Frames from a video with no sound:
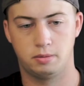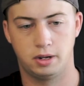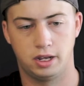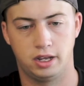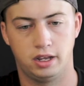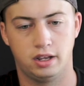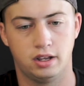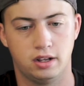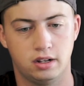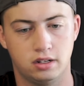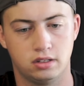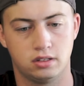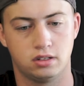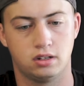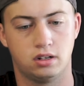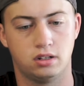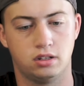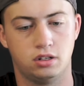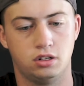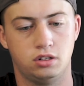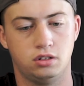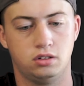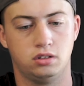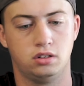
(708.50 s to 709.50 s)
on my hands and
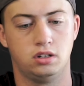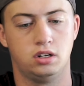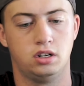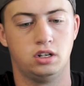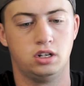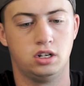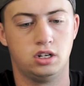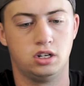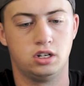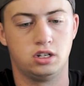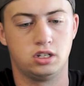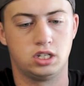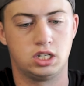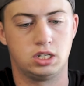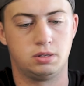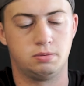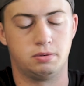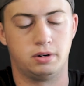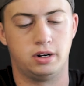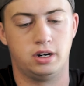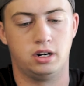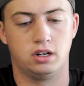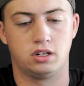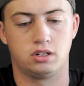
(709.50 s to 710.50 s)
on the
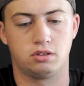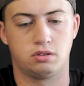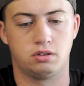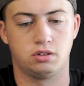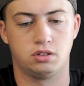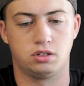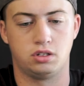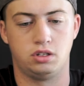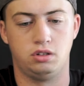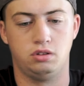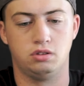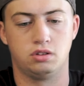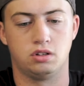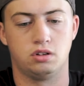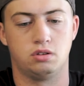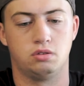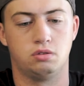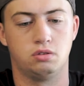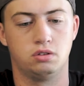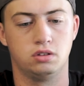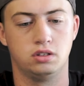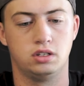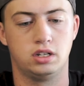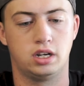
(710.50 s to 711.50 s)
sprayer, so I'll just use an
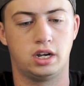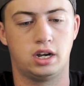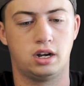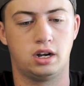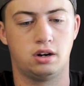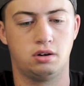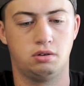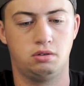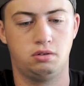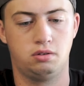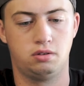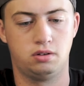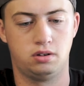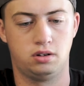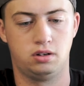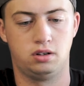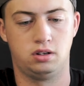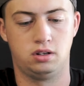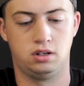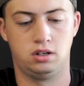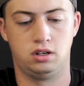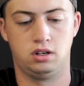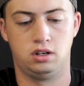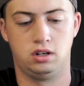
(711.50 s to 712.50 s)
old towel.
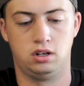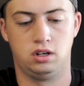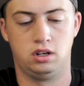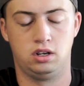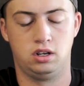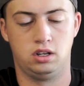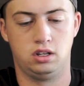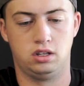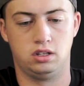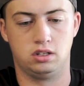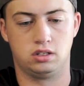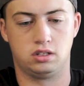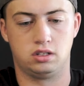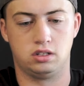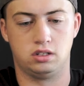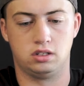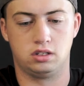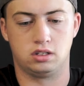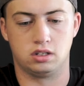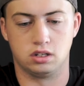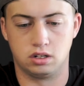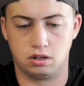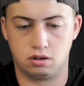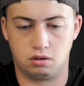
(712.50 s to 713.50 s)
This
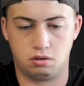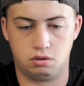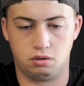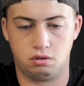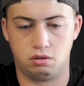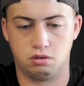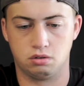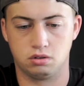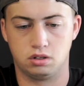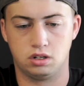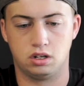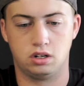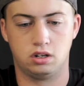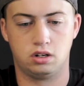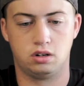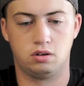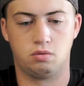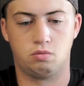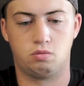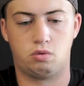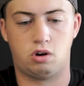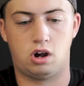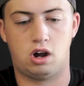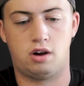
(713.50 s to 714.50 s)
is an old
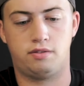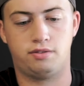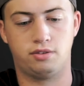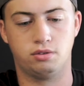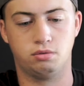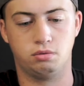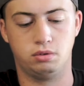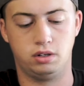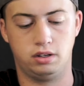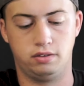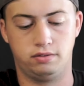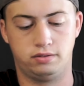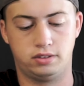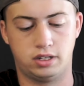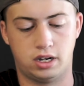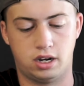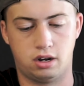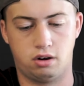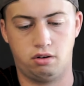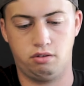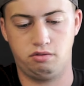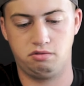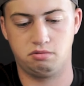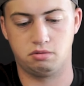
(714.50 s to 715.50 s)
waffle weave
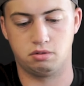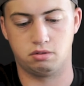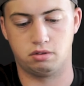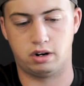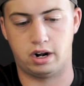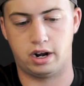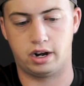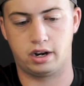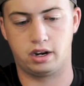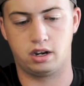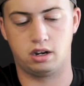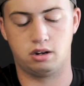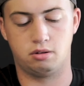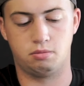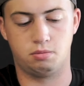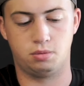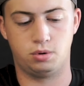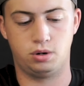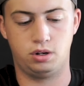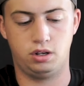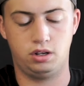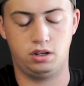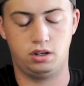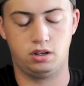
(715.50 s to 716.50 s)
towel from the Rag
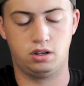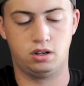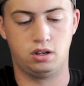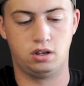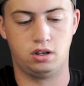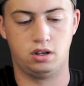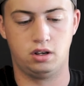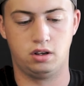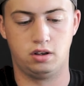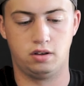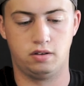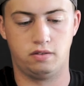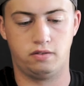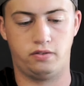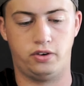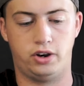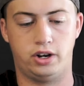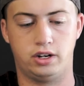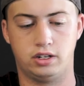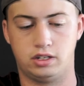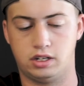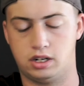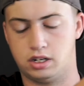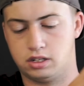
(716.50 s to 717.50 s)
Company.
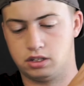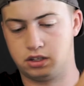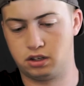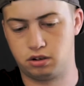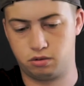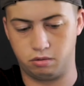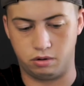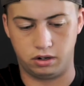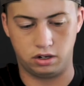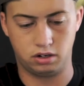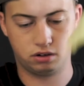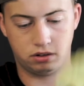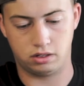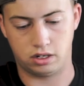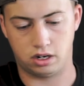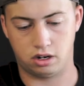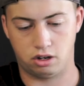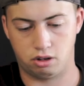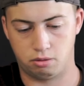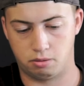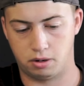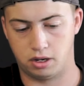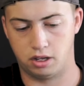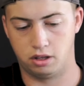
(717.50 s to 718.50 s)
Fantastic window
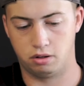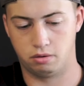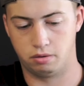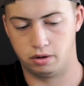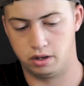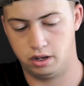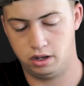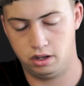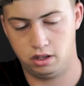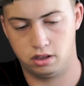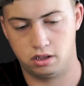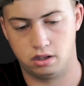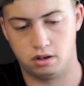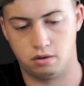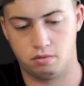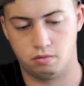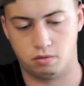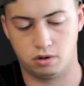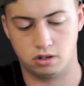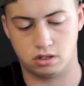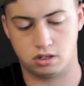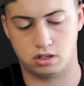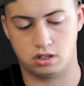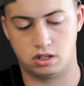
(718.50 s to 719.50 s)
towel, by the way. And then
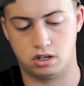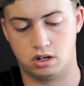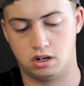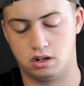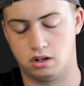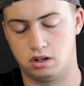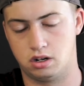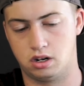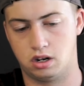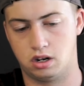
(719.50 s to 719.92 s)
once they're